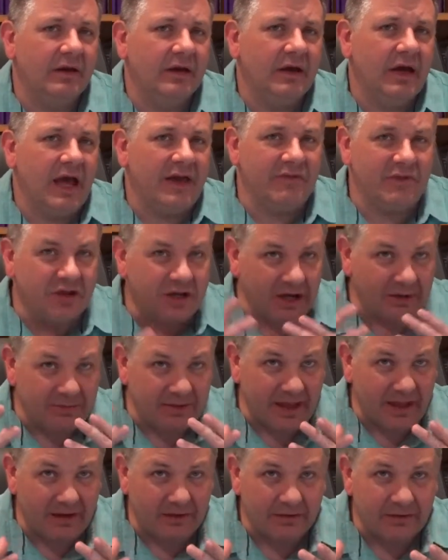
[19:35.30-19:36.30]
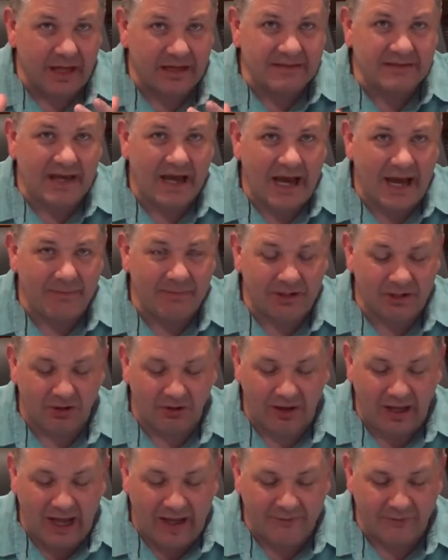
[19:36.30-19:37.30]
Have you come to that, that time in your
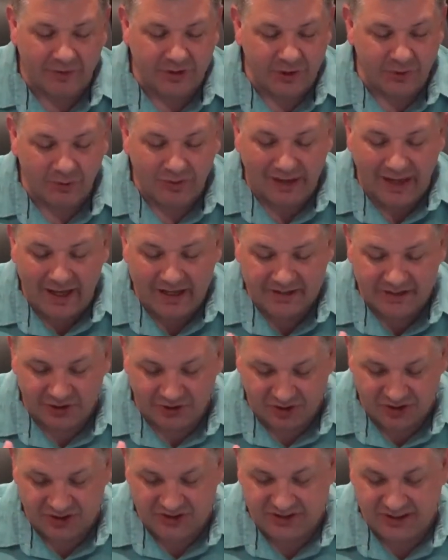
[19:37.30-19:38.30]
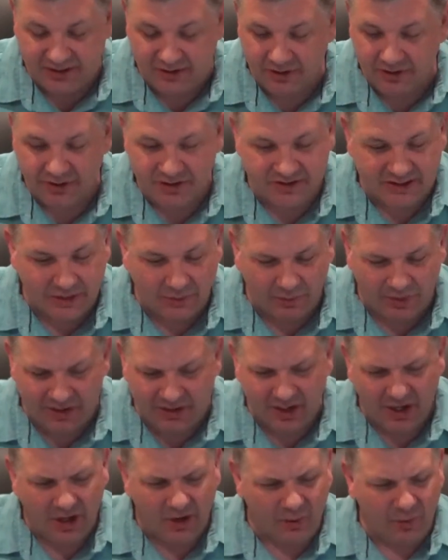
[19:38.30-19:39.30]
life where you realize you're a sinner? You say,
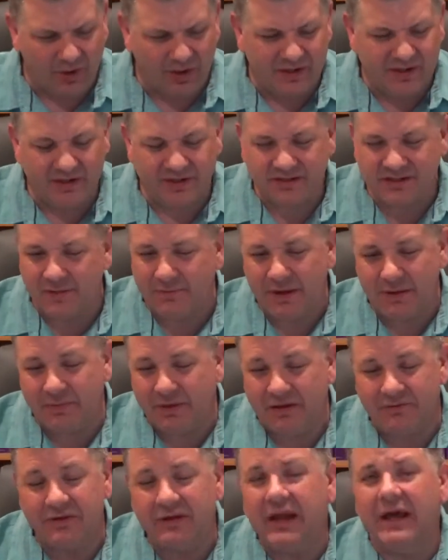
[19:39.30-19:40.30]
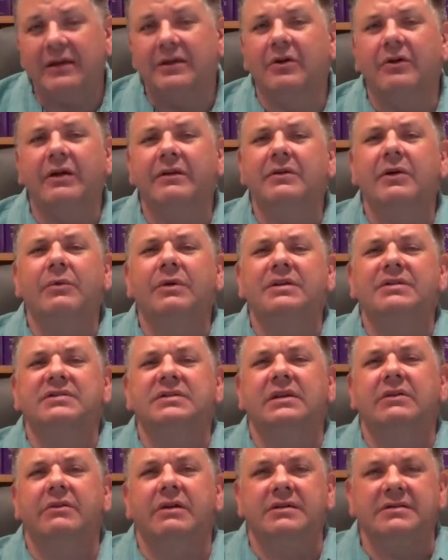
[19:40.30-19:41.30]
what, what a, some people even today don't even know what a
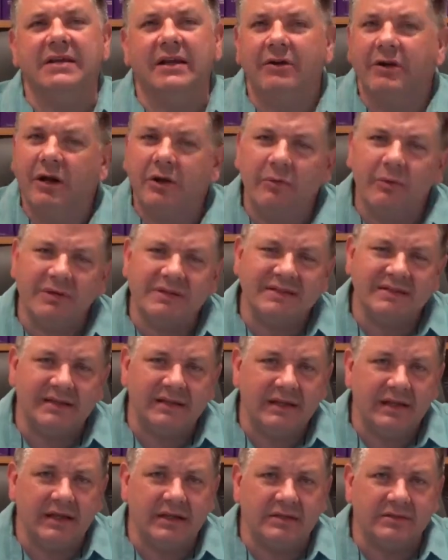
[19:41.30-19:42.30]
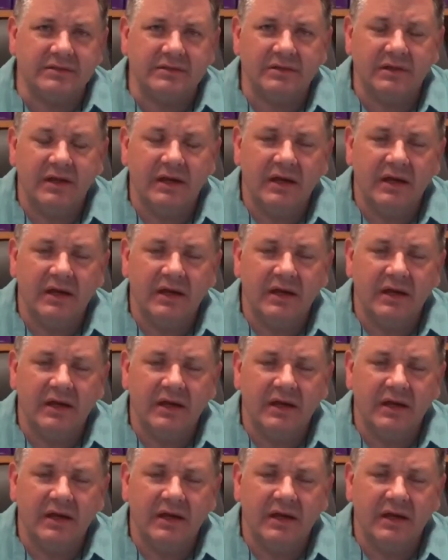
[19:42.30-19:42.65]
sinner is. They don't know what sin is.